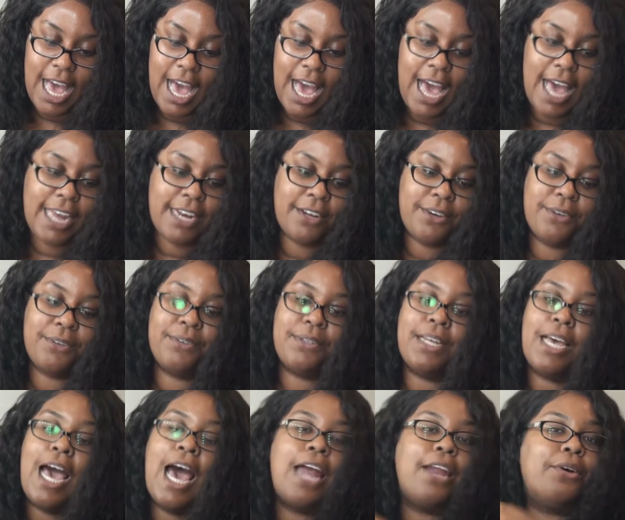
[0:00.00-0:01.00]
I
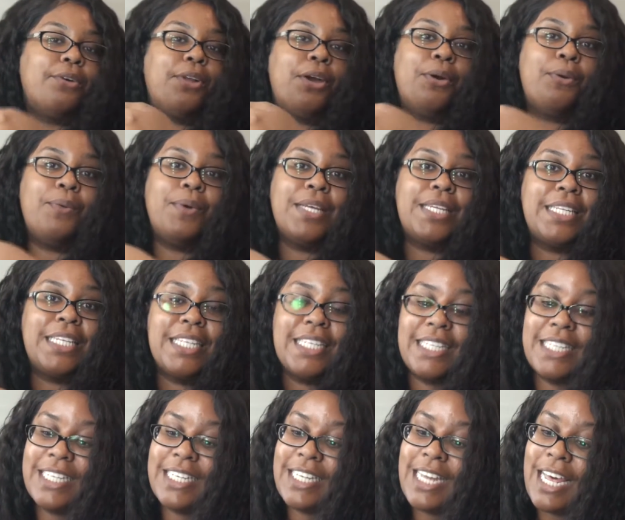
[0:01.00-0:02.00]
don't know what
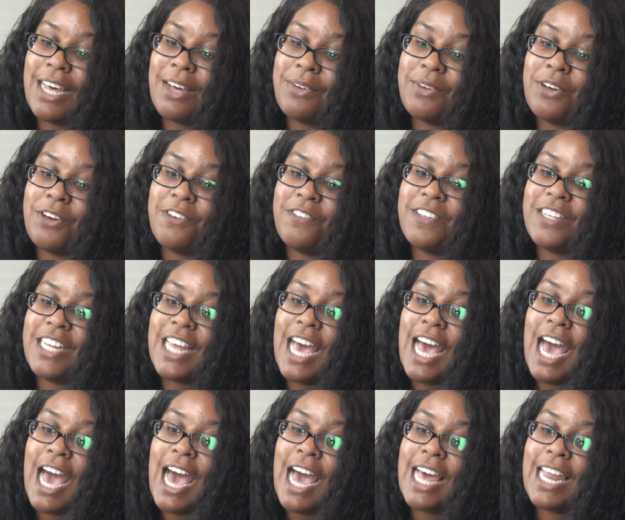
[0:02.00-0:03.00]
this is. I don't know if it's an
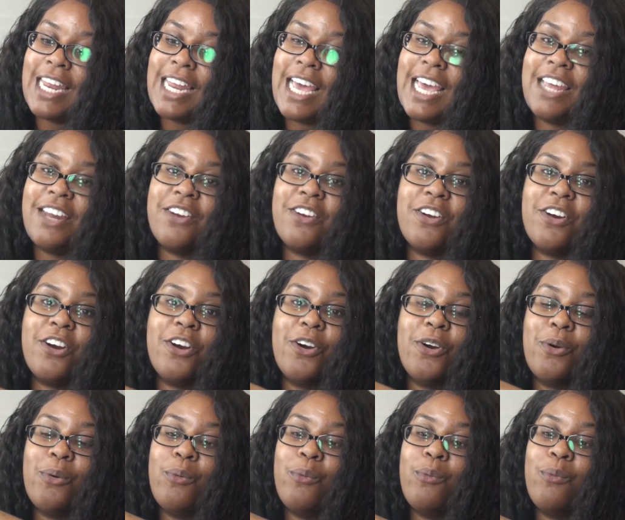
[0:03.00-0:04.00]
eyeliner
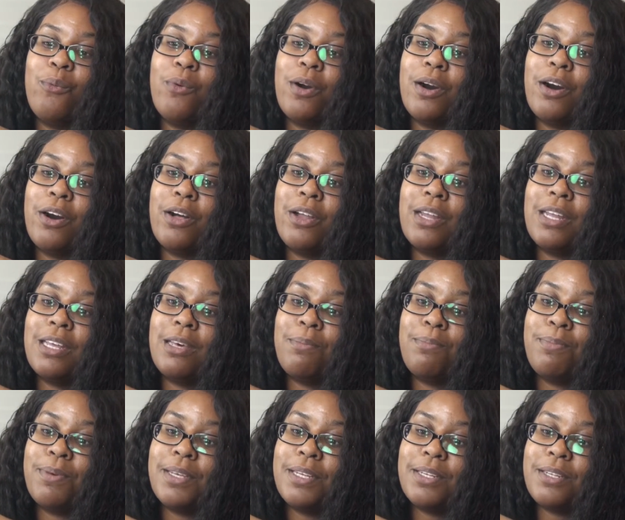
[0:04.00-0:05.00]
or a
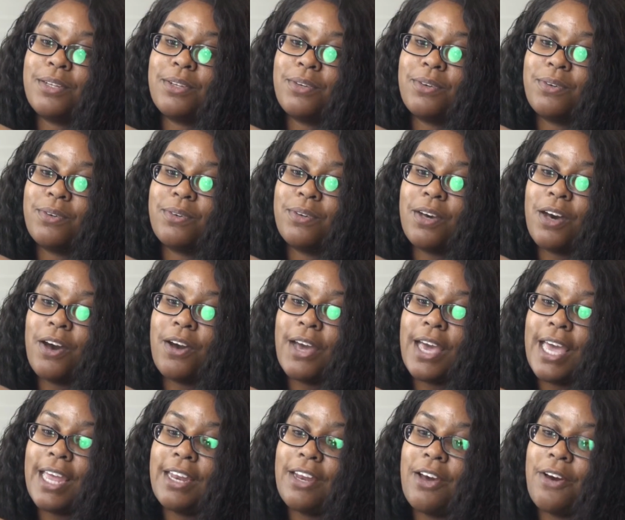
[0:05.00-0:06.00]
lip pencil.
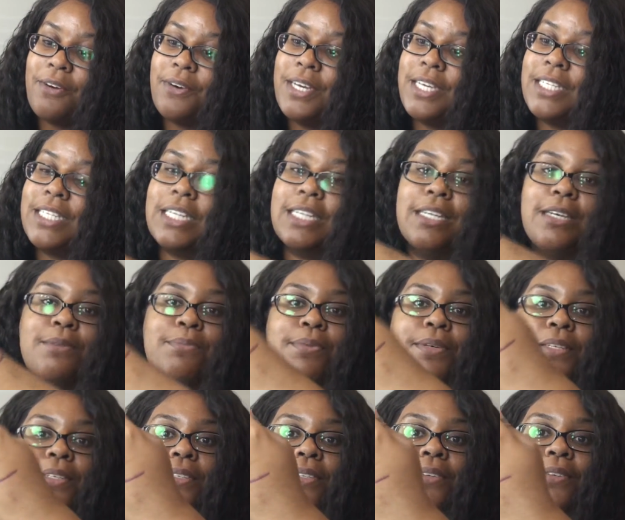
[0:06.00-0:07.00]
Okay, no, it's a lip
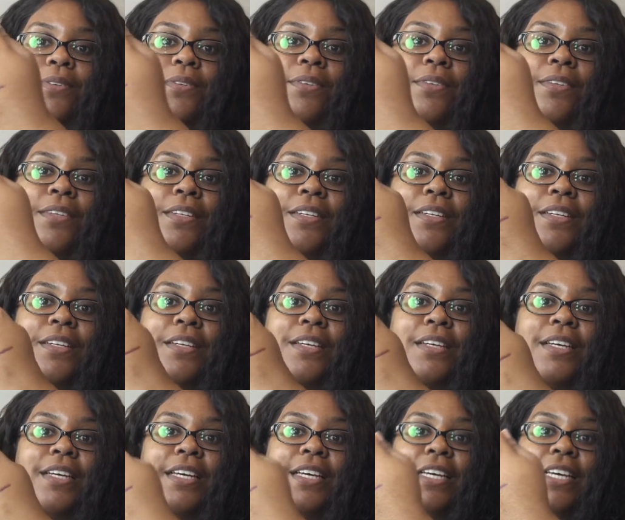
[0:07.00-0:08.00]
pencil.
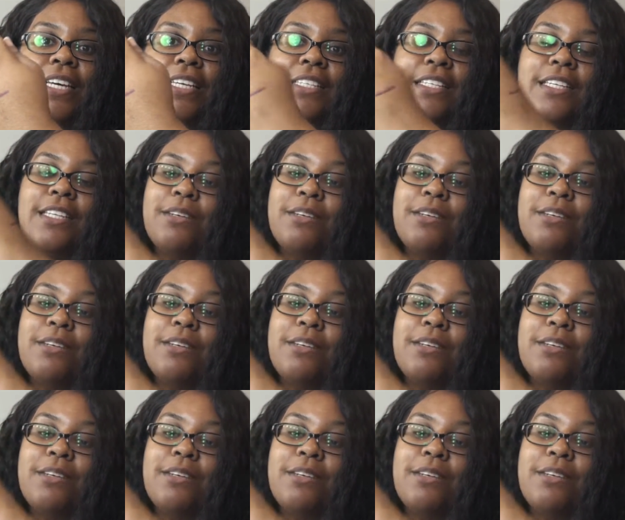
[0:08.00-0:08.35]
It's a